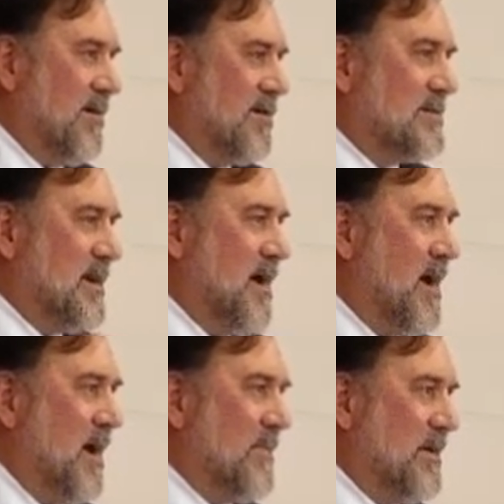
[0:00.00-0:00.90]
our
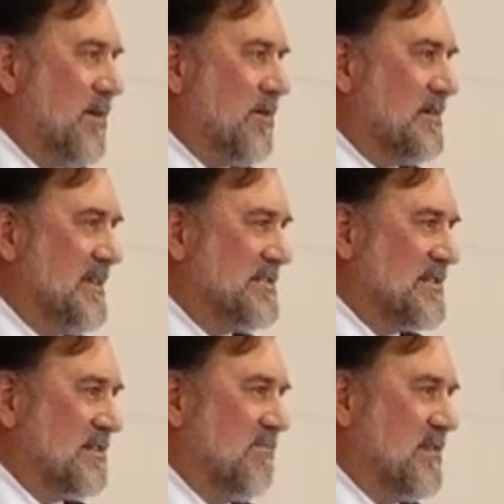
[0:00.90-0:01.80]
time and our
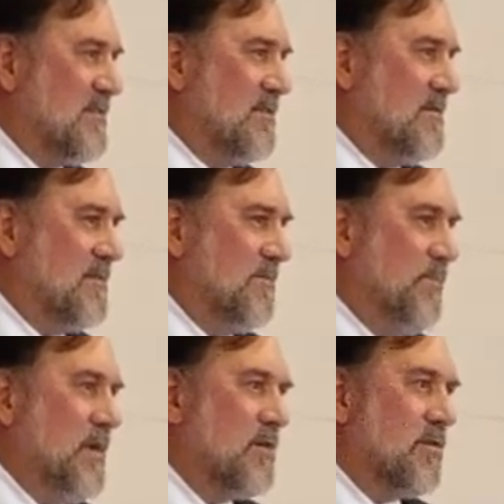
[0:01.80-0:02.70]
attention with
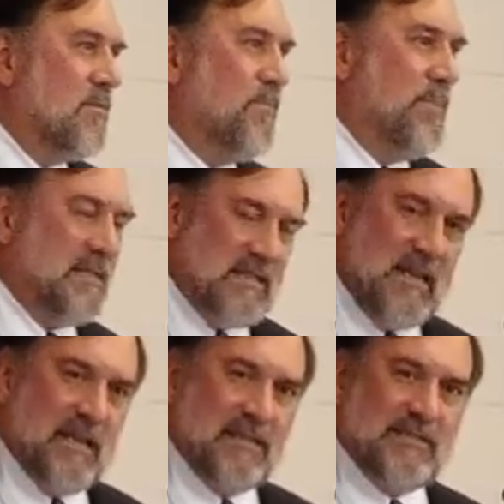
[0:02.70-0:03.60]
mere
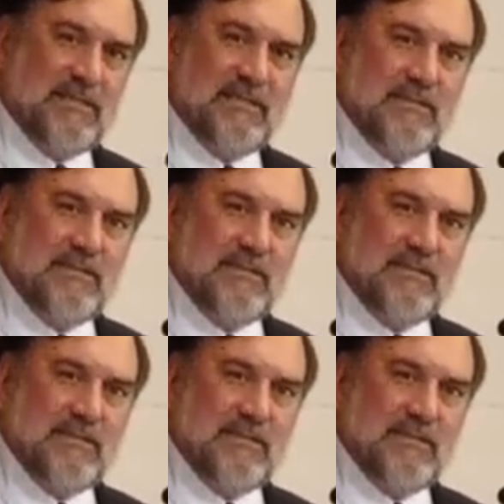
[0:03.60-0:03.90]
busyness.